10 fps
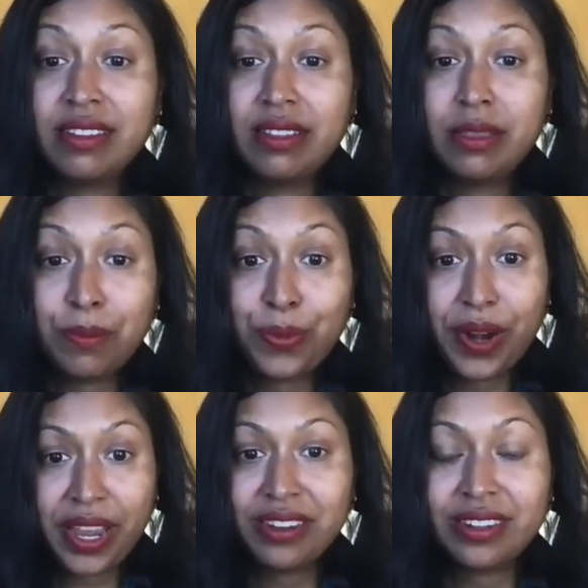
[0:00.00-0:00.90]
the
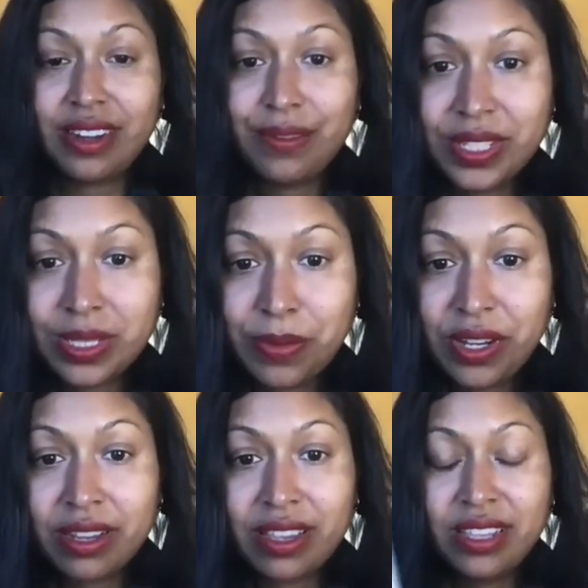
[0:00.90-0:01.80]
prayer of this
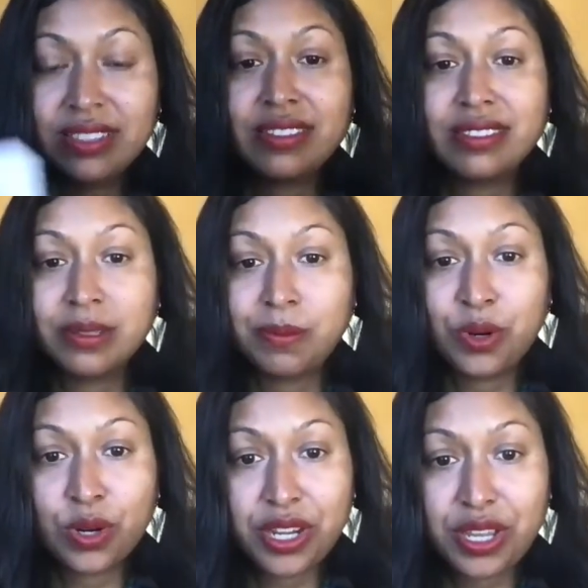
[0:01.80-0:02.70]
book, is to
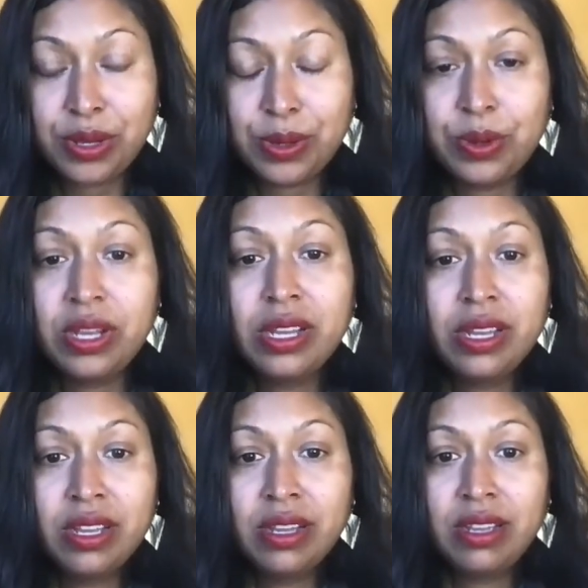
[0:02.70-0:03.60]
support you
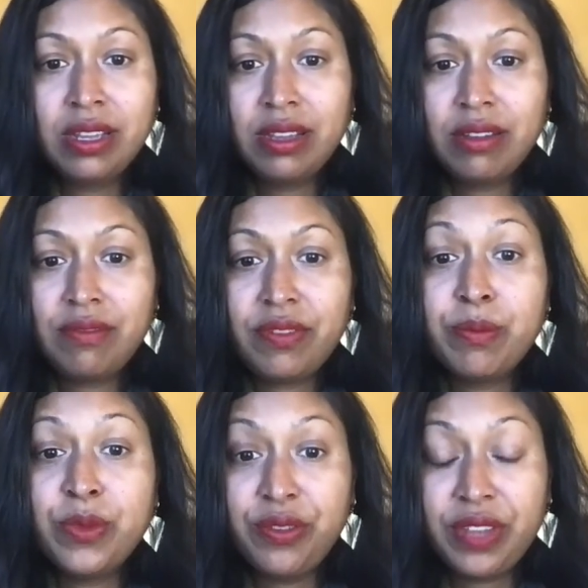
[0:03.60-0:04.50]
from
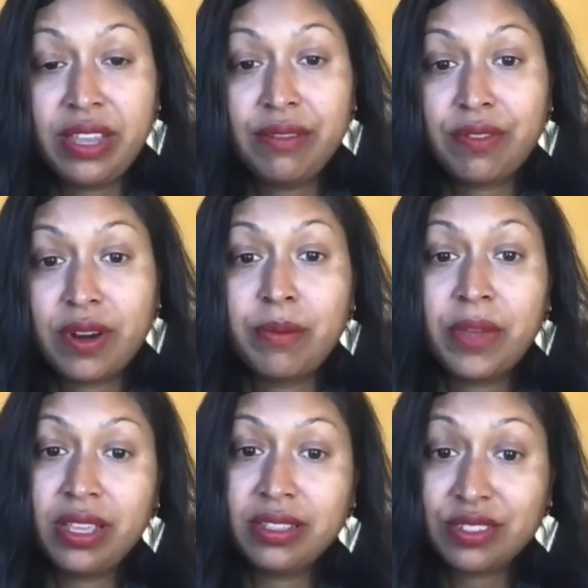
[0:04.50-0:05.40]
moving from
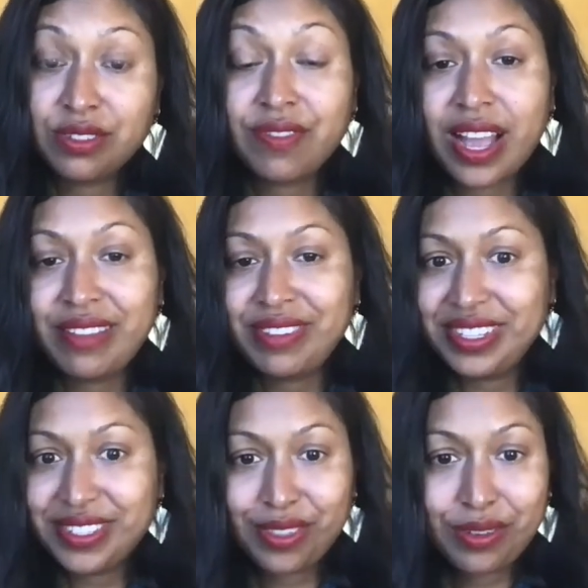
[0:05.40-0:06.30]
surviving
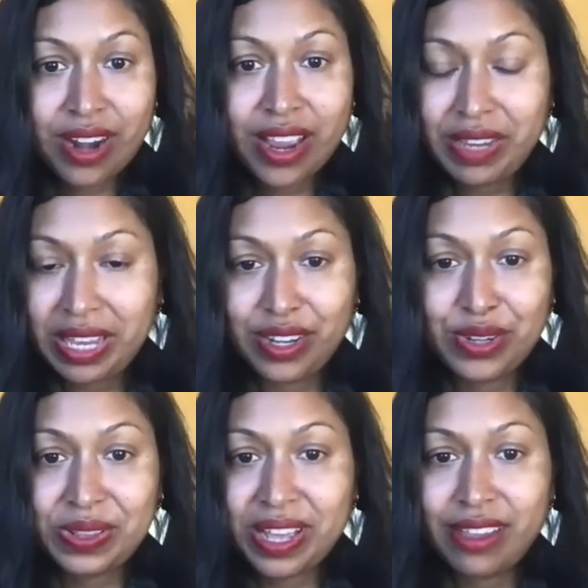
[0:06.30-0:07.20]
to thriving in
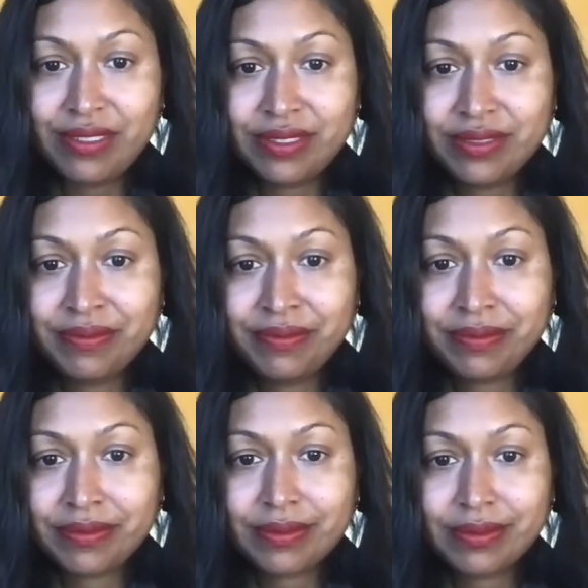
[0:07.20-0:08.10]
your life.
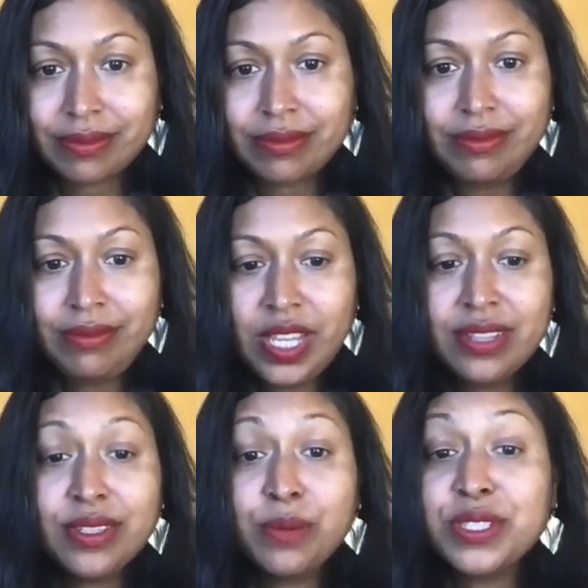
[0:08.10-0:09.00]

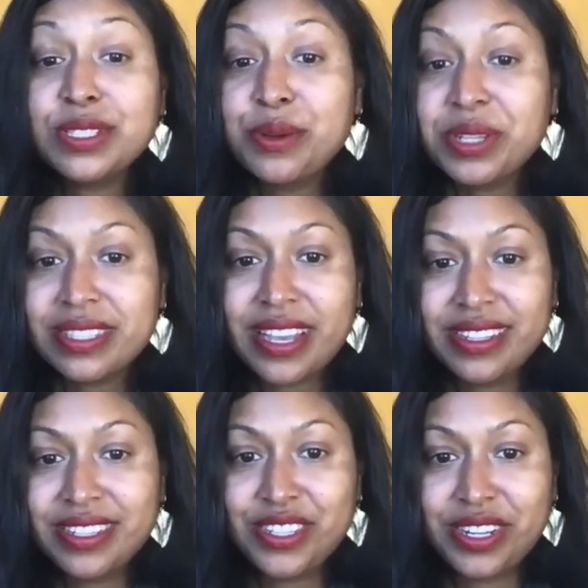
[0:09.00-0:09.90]
So I'm so excited
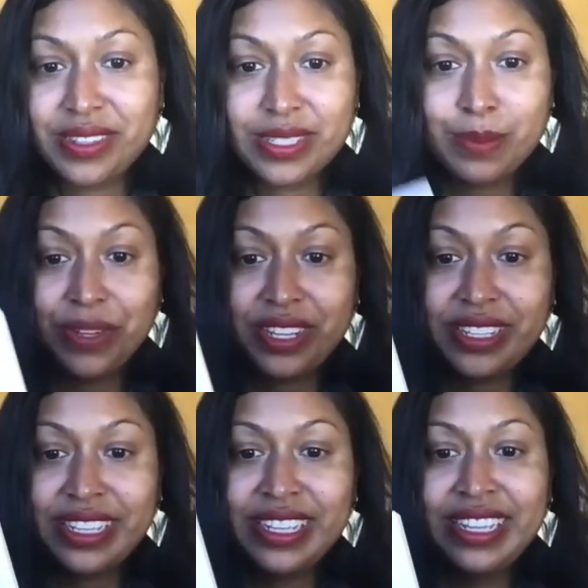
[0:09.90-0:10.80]
to share this
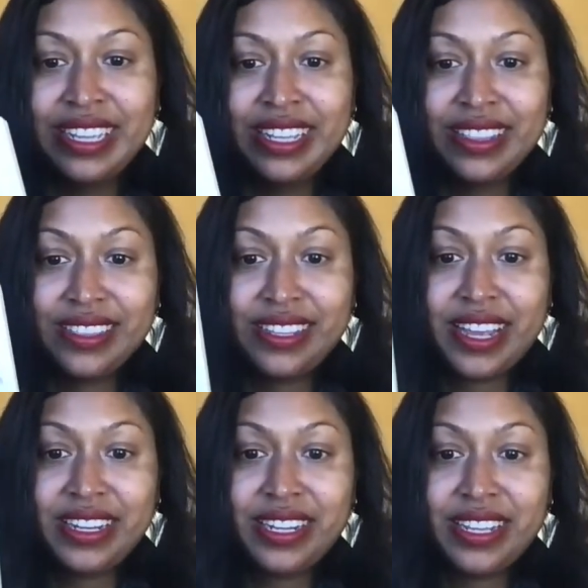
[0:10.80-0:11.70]
book, the
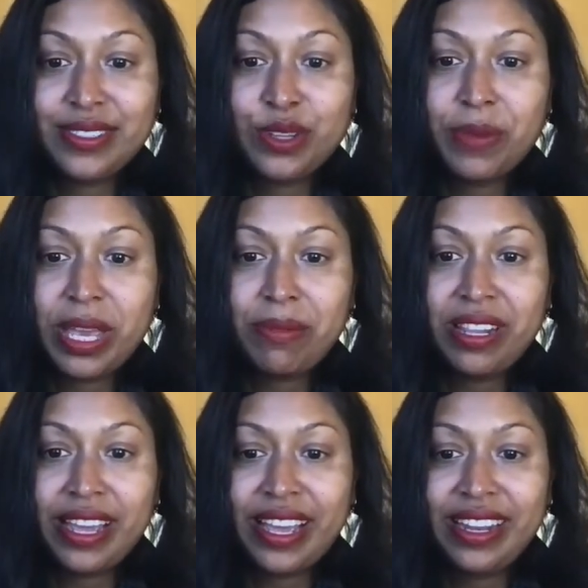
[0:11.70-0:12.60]
90-Day Soulmate
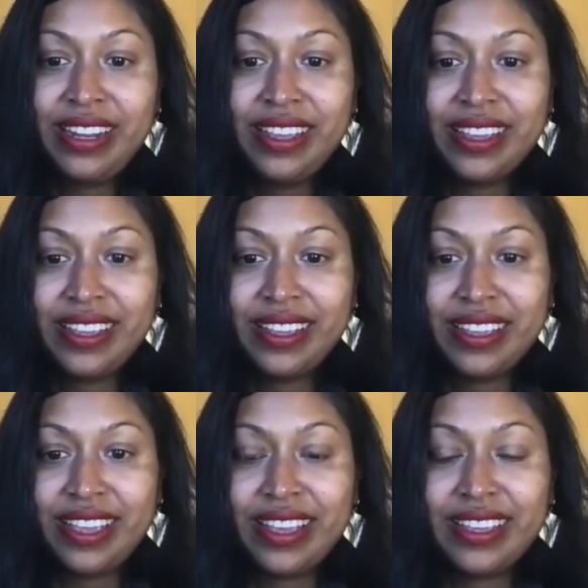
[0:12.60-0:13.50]
Plan.
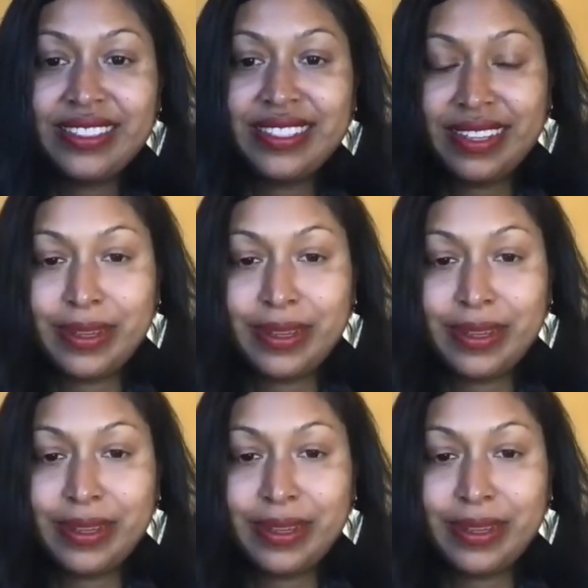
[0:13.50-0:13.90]
And